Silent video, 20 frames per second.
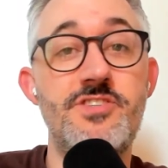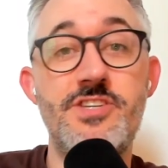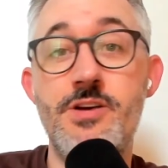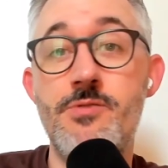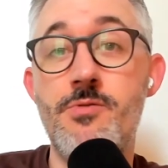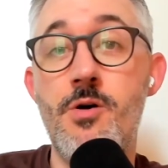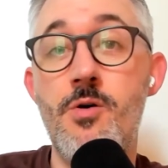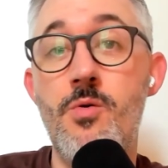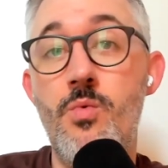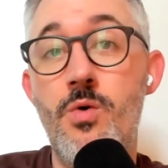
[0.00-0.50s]

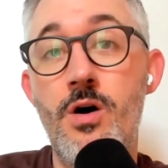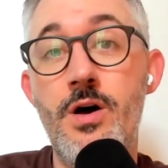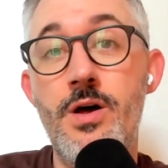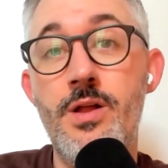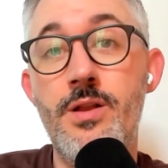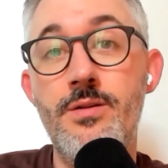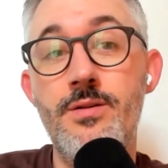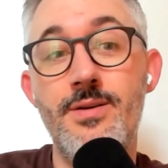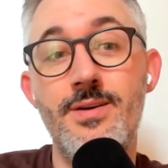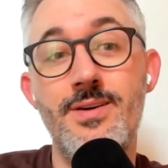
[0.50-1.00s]

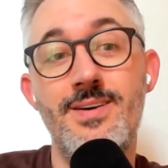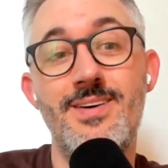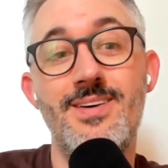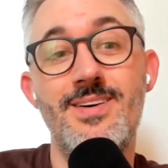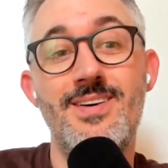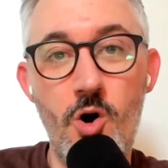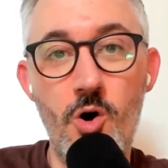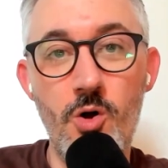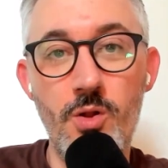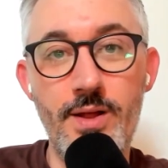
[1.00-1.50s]

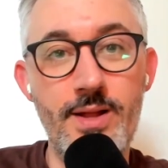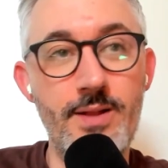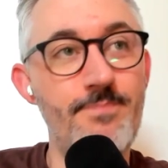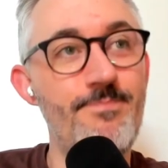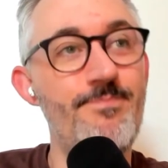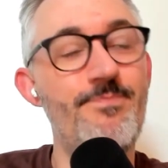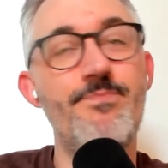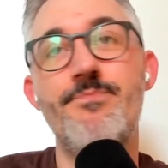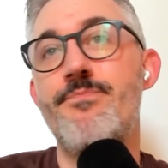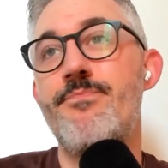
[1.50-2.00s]

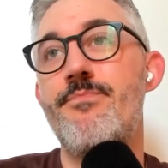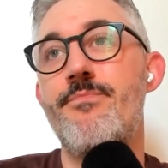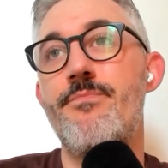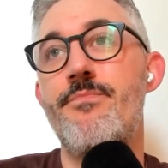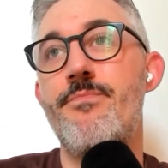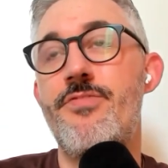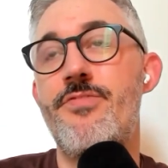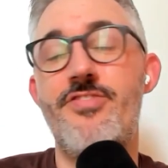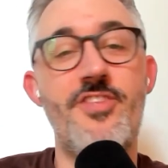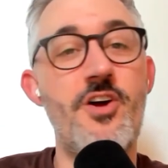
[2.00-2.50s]

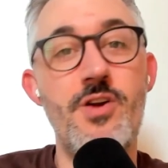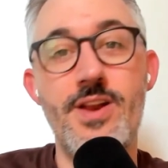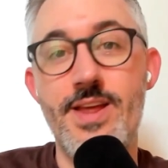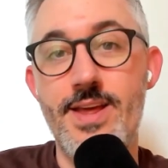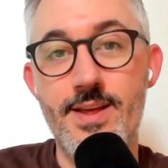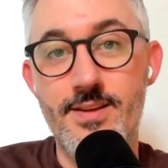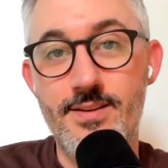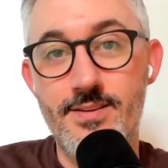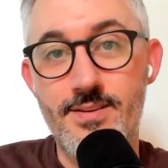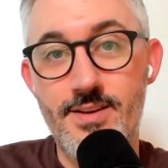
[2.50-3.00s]

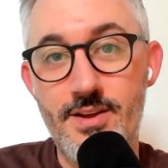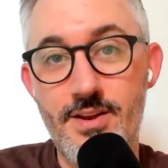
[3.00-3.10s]
01:30.